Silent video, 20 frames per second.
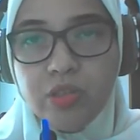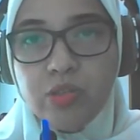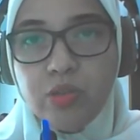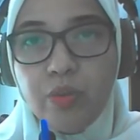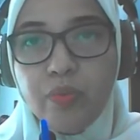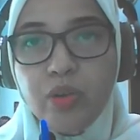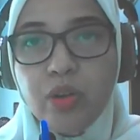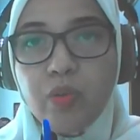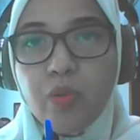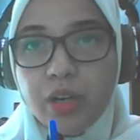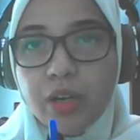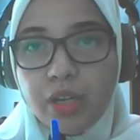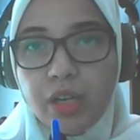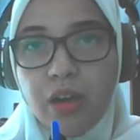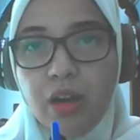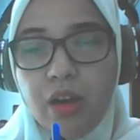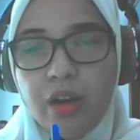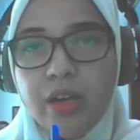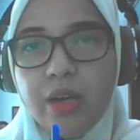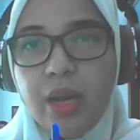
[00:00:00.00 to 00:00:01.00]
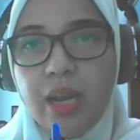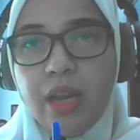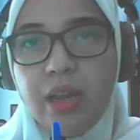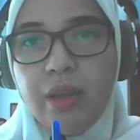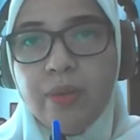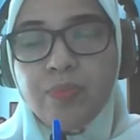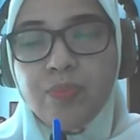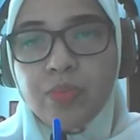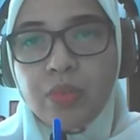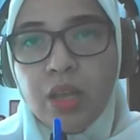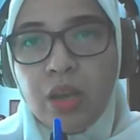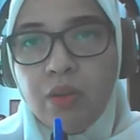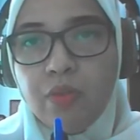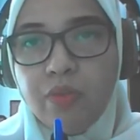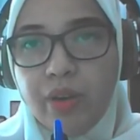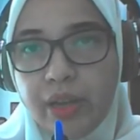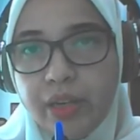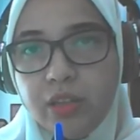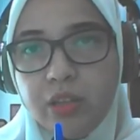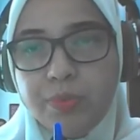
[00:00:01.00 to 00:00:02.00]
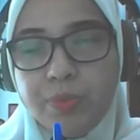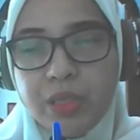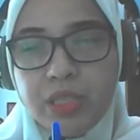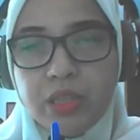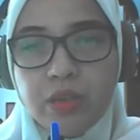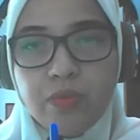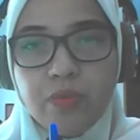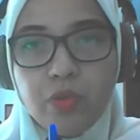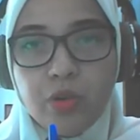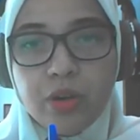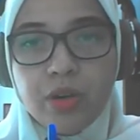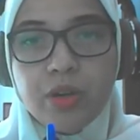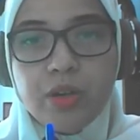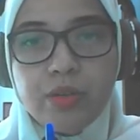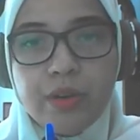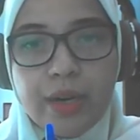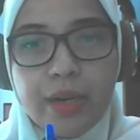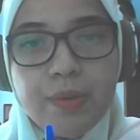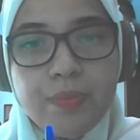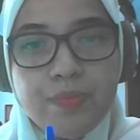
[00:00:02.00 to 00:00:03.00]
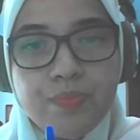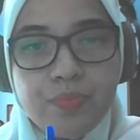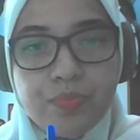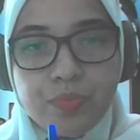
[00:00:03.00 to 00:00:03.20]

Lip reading: So if you're working on a vital piece of work, right?